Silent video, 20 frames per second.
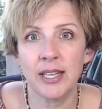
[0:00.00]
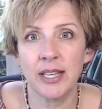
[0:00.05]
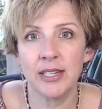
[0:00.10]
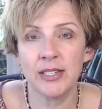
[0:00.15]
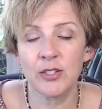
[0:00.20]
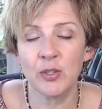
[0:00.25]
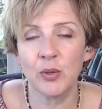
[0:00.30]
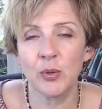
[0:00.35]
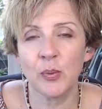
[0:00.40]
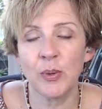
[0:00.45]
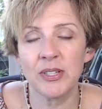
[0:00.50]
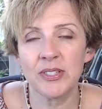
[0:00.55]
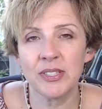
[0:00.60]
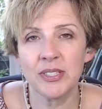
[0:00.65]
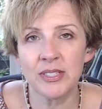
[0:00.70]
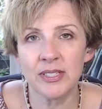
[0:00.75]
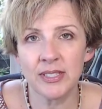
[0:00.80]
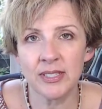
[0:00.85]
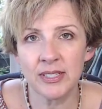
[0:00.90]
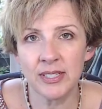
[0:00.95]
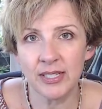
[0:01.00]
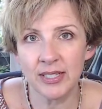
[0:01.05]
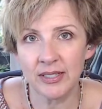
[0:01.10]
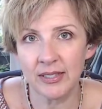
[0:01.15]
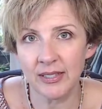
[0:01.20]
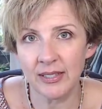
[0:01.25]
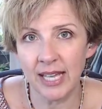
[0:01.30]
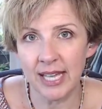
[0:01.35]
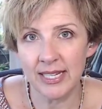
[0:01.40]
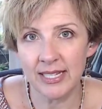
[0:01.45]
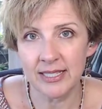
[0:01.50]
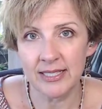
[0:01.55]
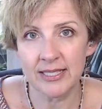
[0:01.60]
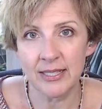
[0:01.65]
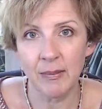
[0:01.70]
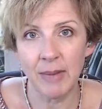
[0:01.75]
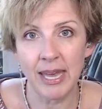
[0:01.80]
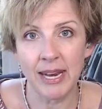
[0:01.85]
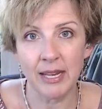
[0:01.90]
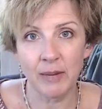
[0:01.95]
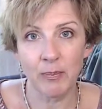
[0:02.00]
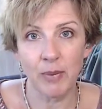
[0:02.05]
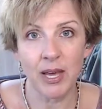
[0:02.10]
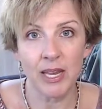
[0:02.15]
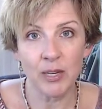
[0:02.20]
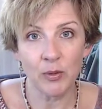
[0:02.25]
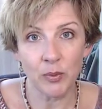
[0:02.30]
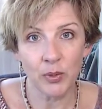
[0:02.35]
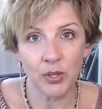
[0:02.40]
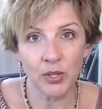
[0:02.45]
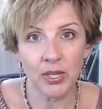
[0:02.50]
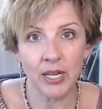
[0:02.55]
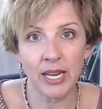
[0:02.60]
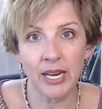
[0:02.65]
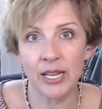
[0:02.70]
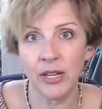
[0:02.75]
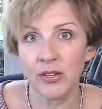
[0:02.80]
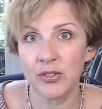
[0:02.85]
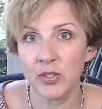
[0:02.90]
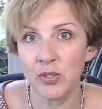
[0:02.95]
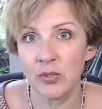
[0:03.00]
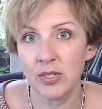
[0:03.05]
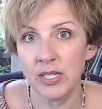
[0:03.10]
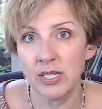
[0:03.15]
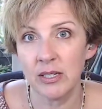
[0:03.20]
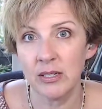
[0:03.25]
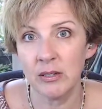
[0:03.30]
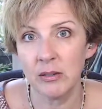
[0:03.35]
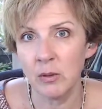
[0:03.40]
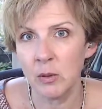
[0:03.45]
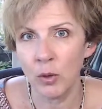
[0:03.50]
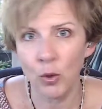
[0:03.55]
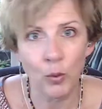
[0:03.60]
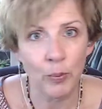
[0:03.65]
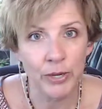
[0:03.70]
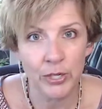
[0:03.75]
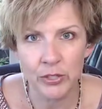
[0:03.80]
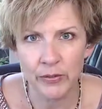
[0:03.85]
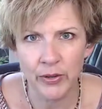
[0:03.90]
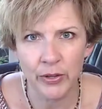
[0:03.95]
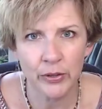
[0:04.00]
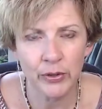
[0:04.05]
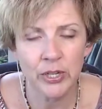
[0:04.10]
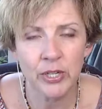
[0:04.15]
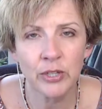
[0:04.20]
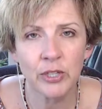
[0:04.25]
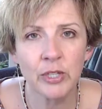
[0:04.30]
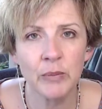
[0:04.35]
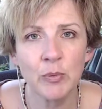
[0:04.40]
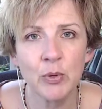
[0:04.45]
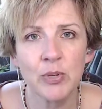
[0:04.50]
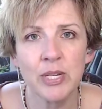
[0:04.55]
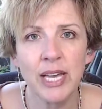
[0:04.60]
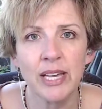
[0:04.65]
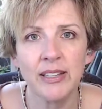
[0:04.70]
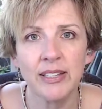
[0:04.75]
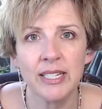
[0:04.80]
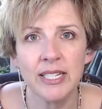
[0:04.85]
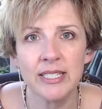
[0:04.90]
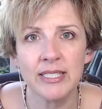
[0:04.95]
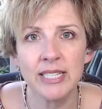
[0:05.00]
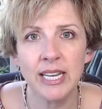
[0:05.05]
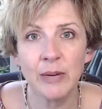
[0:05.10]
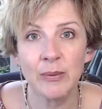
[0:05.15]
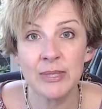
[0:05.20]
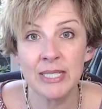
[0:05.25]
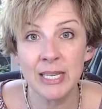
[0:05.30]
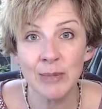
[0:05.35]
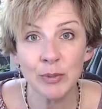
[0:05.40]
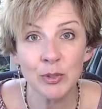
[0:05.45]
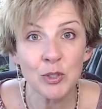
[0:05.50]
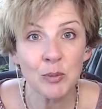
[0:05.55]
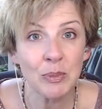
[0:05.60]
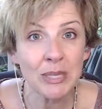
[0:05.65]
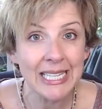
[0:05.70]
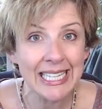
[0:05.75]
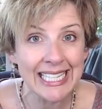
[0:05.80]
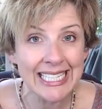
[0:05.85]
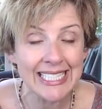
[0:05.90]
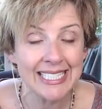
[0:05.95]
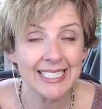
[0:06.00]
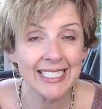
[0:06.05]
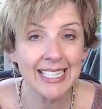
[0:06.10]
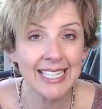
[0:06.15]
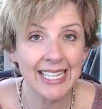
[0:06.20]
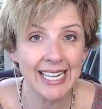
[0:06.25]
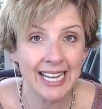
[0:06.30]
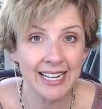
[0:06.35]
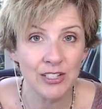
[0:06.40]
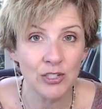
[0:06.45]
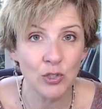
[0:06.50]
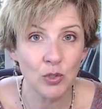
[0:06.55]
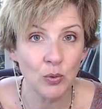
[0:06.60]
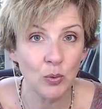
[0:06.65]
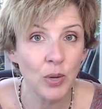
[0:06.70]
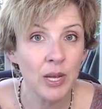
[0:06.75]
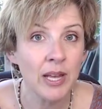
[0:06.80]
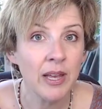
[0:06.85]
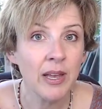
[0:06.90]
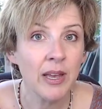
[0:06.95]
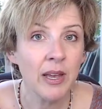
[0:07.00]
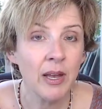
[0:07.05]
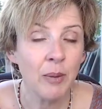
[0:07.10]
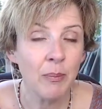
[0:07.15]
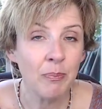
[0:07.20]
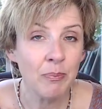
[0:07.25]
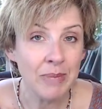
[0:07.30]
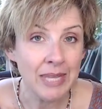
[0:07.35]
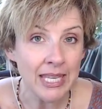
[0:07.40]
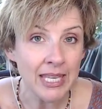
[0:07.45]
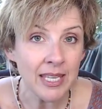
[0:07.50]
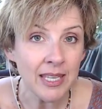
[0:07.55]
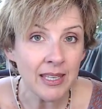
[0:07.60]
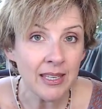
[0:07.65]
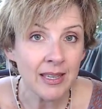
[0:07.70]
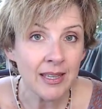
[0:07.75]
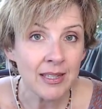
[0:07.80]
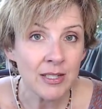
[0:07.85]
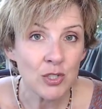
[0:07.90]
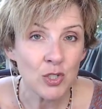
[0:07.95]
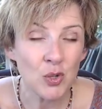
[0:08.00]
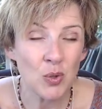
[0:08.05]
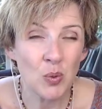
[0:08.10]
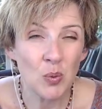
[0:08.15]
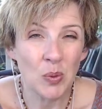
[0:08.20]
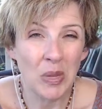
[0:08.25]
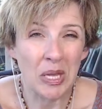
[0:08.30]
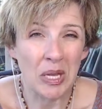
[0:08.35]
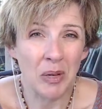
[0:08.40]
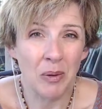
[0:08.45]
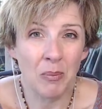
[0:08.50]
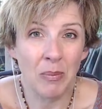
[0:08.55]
And so it wasn't until I did somatic body work, and I also did a whole bunch of other healing modalities, that I was able to begin to connect to me, to like